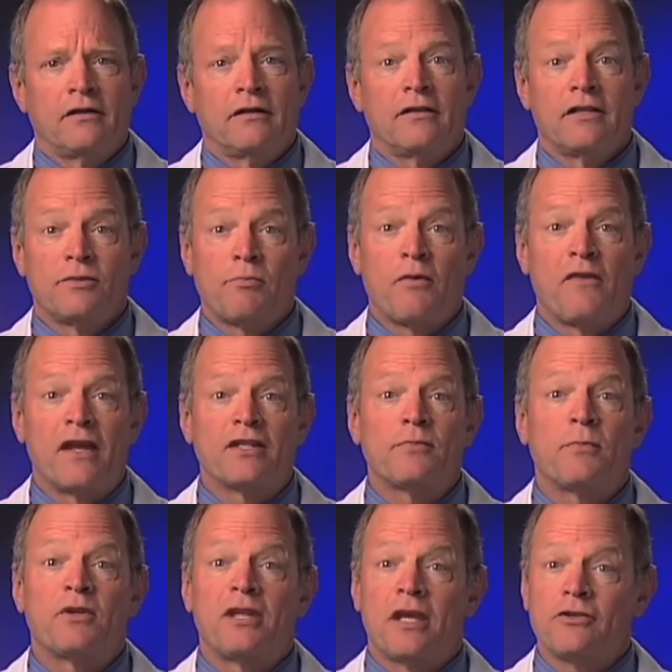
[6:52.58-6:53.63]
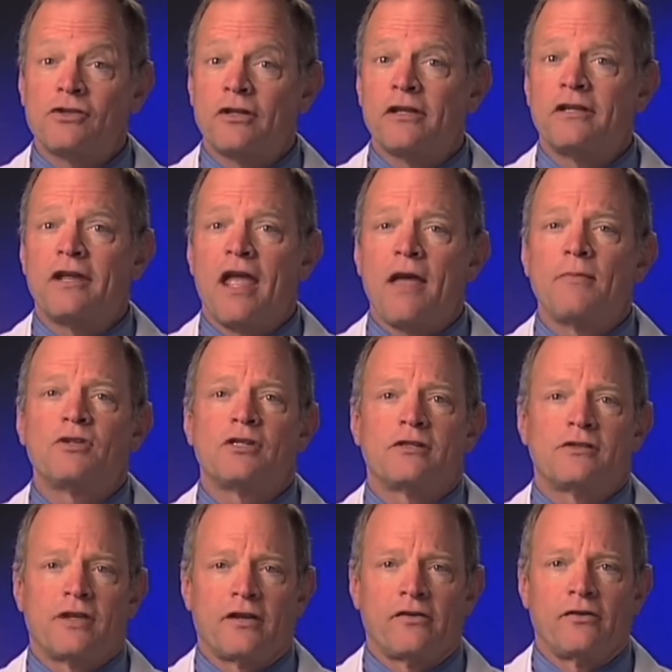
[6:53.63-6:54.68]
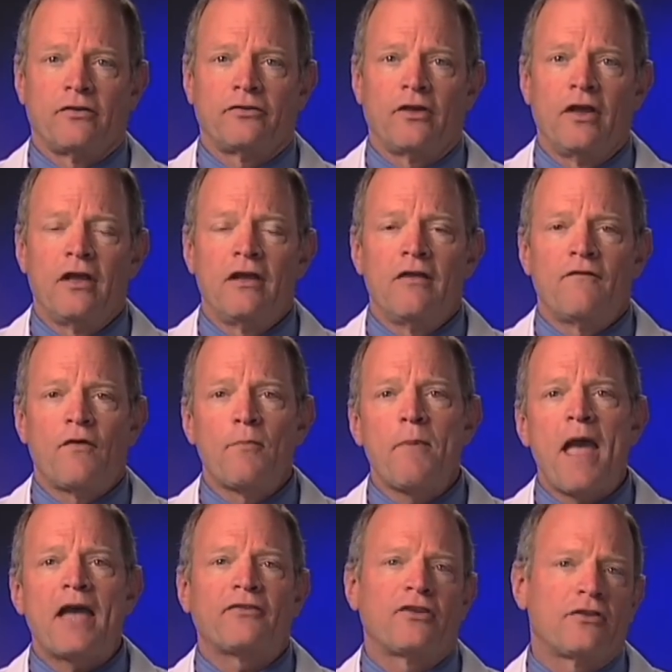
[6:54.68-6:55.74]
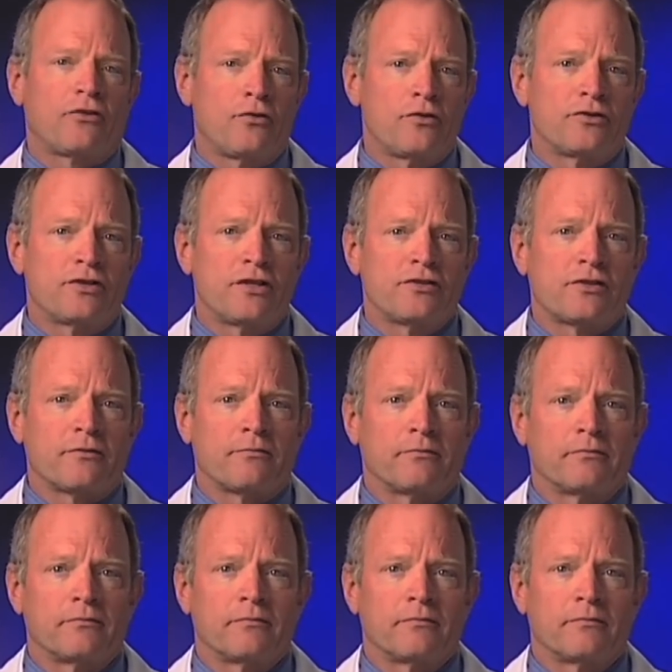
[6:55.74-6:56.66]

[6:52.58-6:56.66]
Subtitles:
This prevents potentially damaging signals from passing through the system.